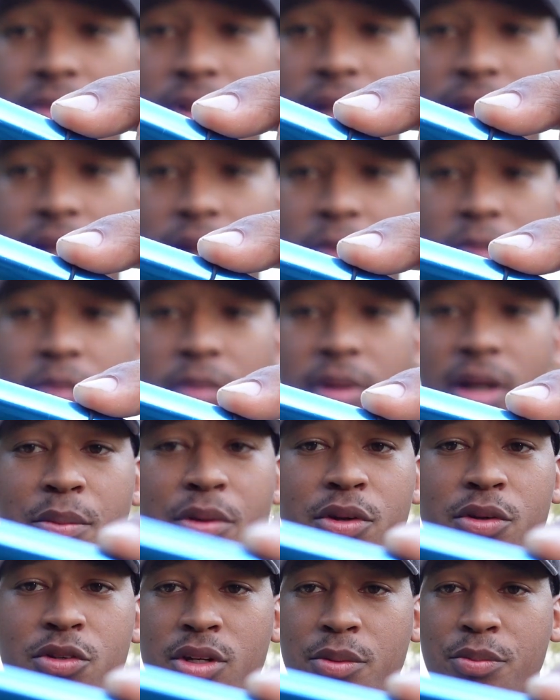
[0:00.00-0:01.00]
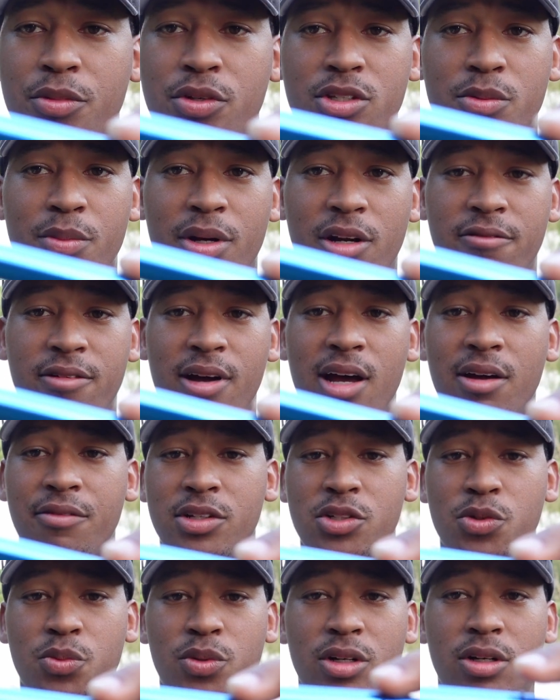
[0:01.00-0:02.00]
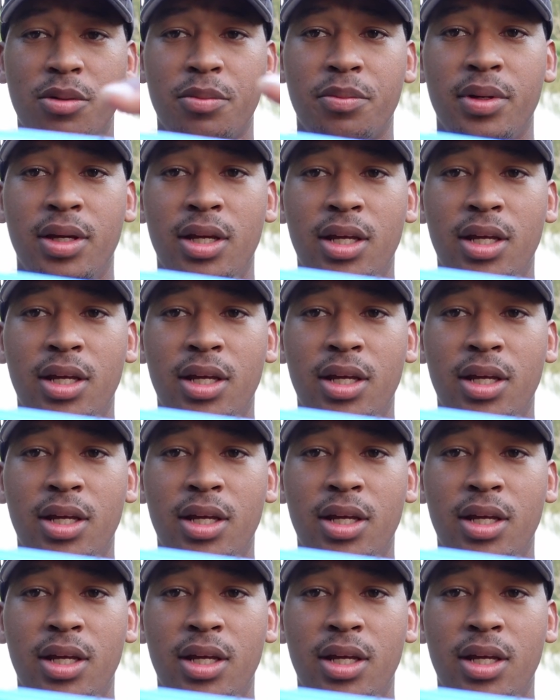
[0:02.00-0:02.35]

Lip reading: okay? I'm using about a 5-inch worm.